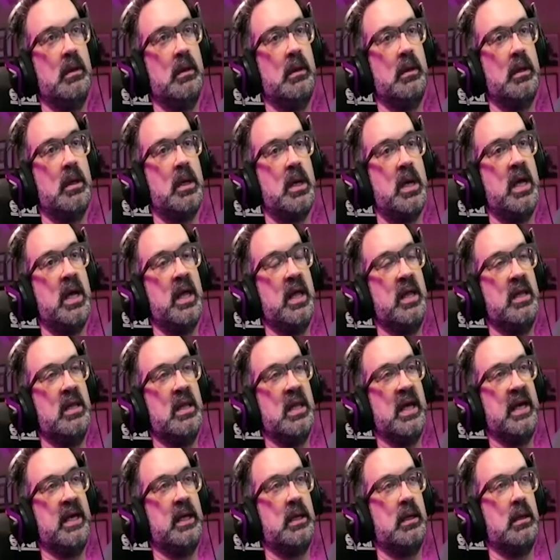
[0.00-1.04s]
I,
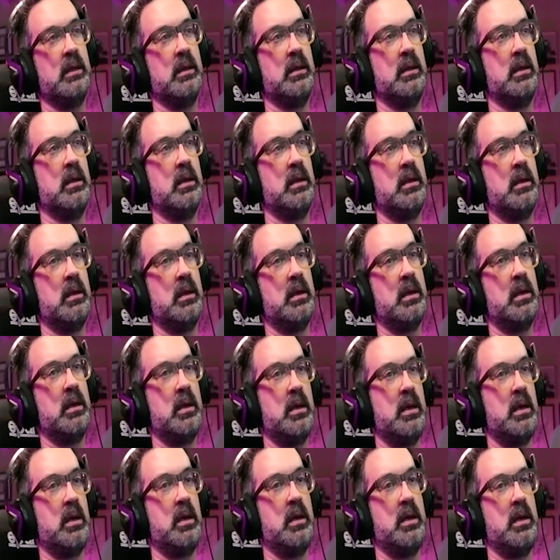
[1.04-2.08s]
like,
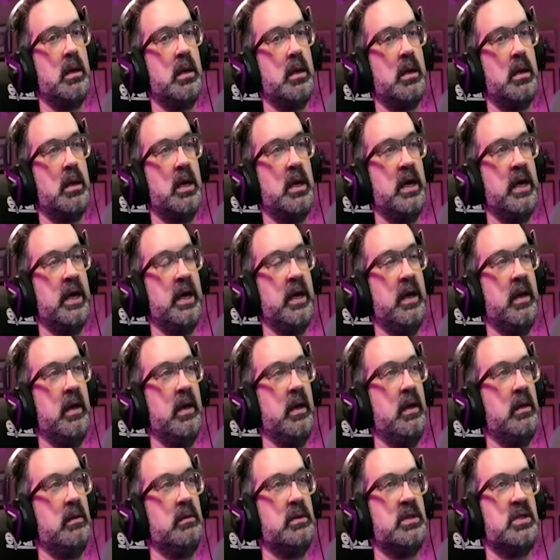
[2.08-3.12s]

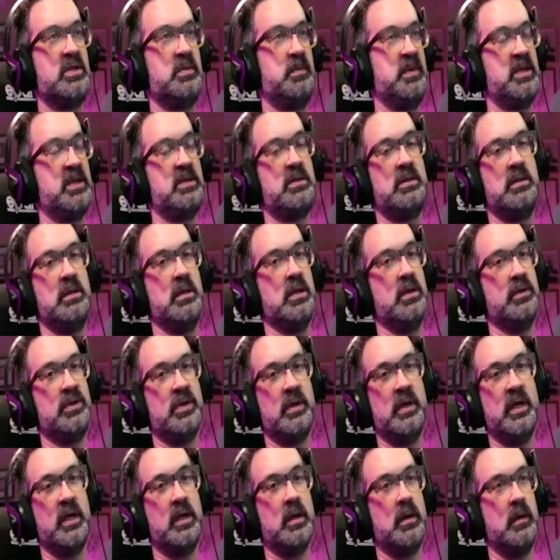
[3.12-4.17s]
I just because you know
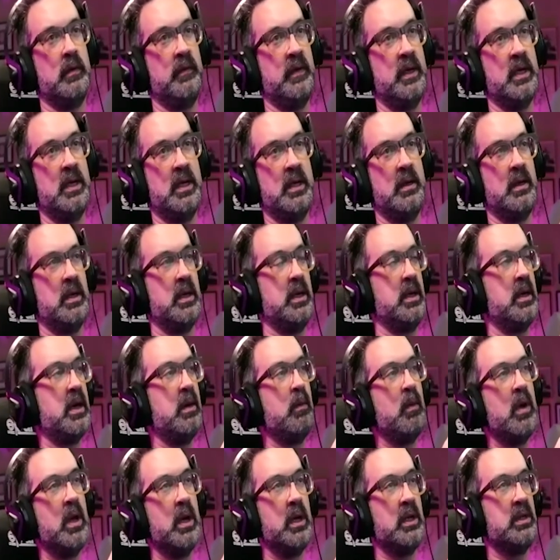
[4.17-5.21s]
during COVID, I, I, I
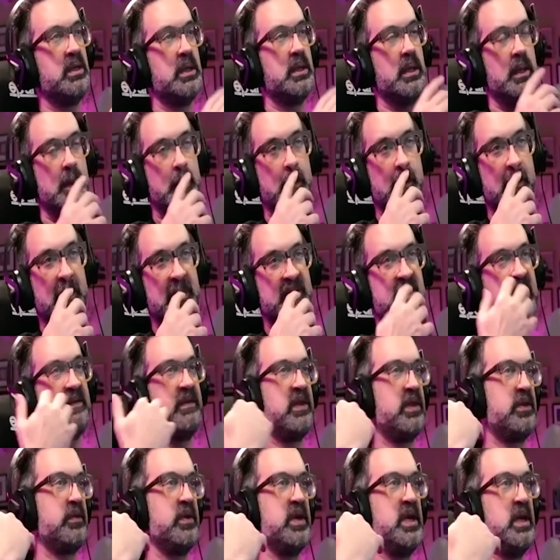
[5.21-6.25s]
wanted to because I have a
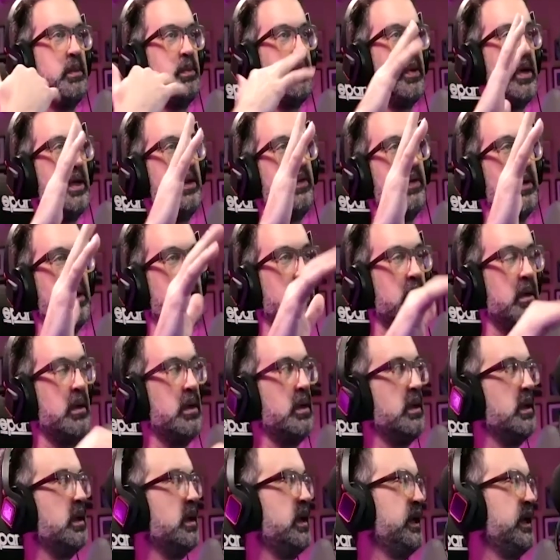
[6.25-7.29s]
three D printer
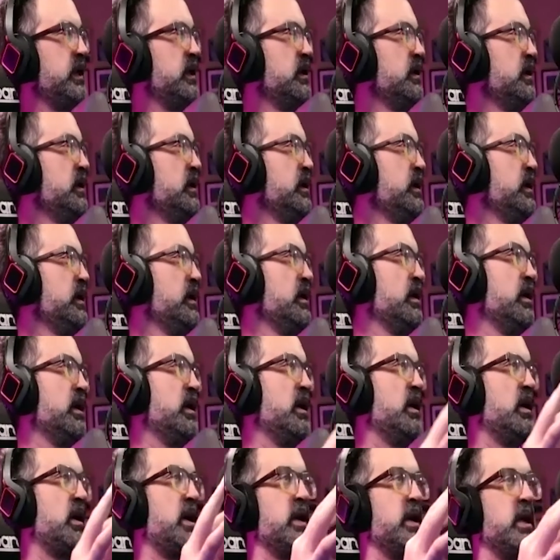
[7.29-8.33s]
and like,
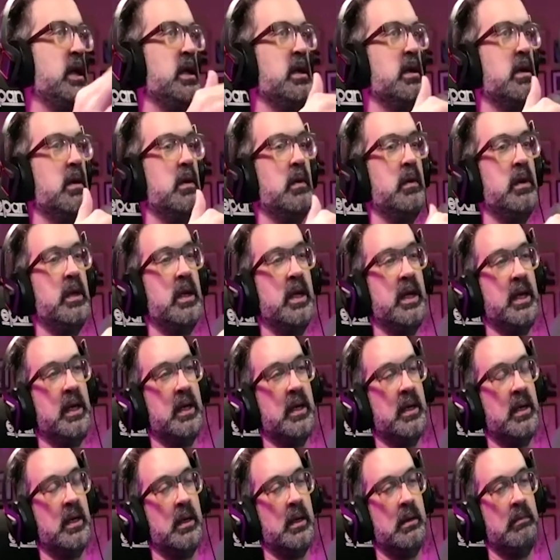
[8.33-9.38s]
I you know I'm like
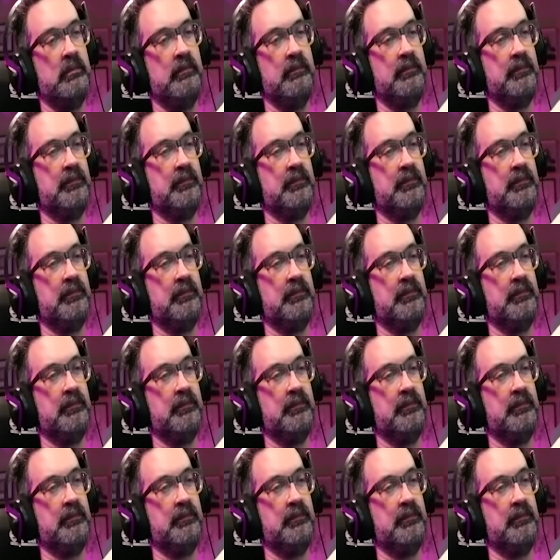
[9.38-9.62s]
um,